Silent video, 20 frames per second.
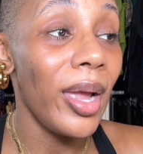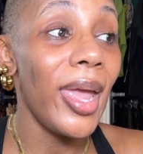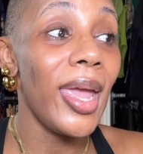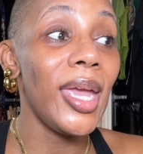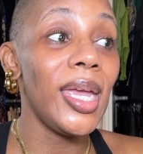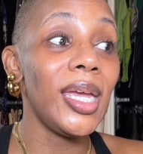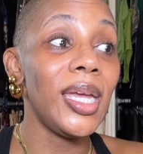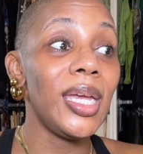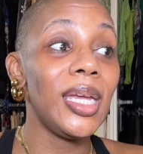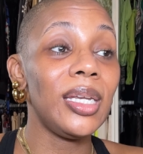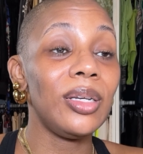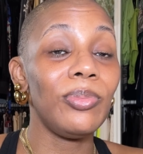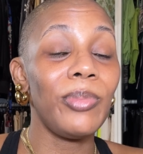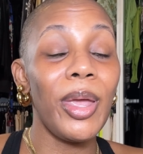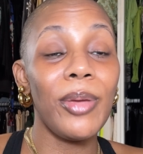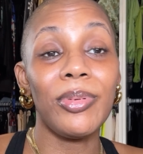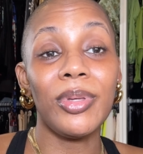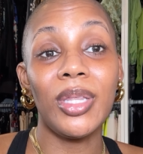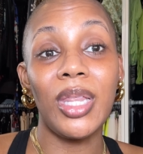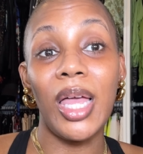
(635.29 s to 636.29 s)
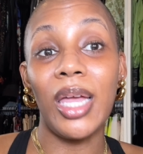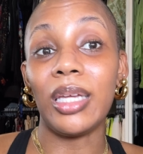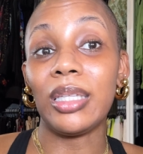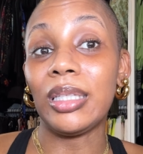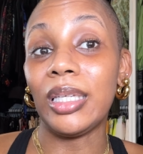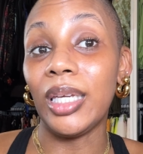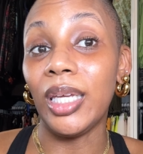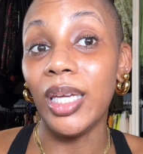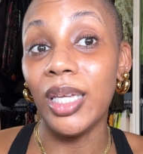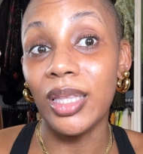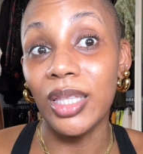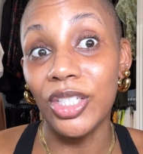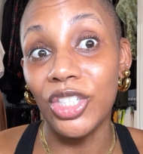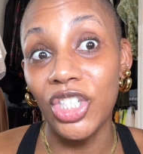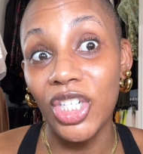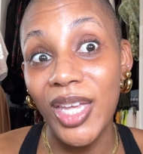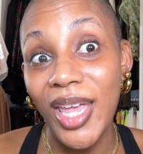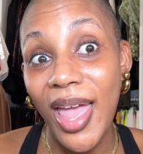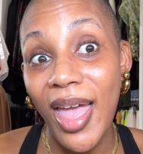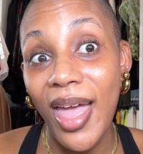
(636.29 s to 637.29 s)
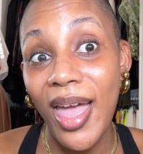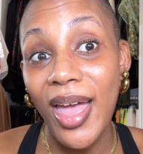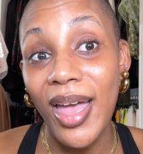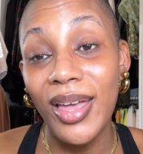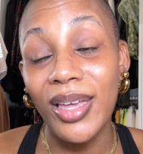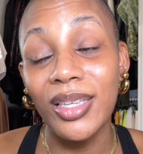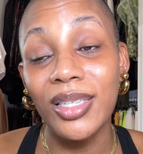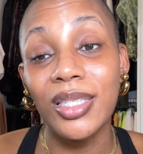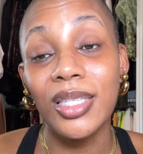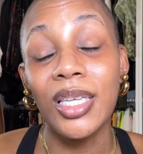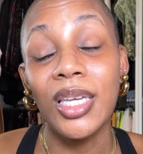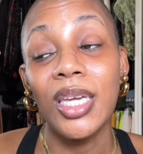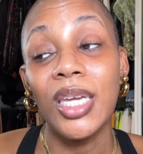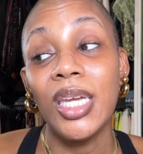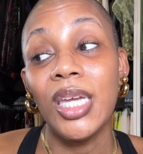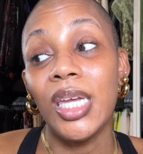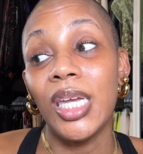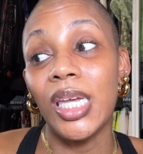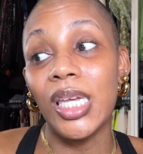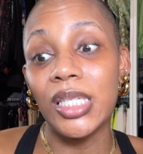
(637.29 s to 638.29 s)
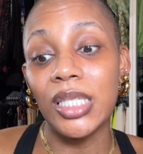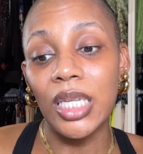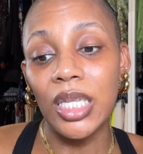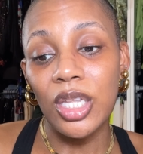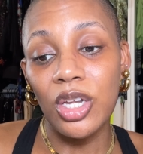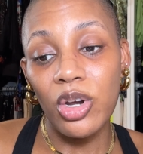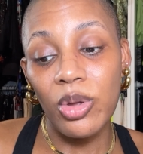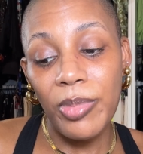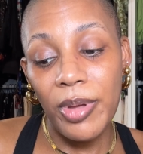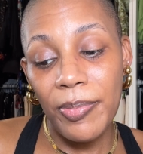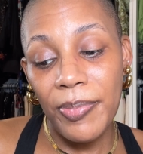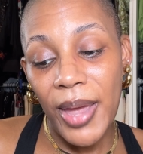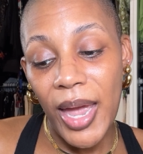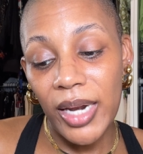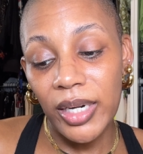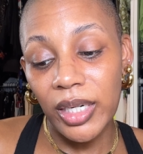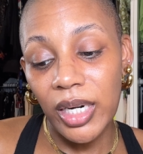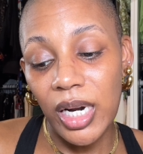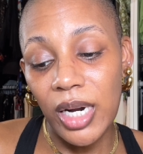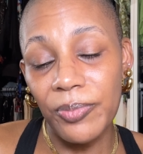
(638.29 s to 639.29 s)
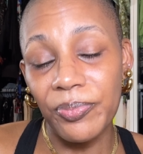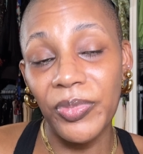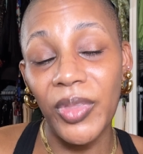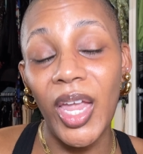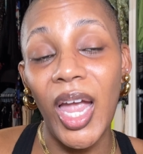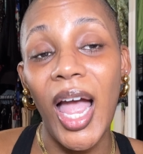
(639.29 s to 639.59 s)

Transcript: And maybe like the kit that she has is a little bit better.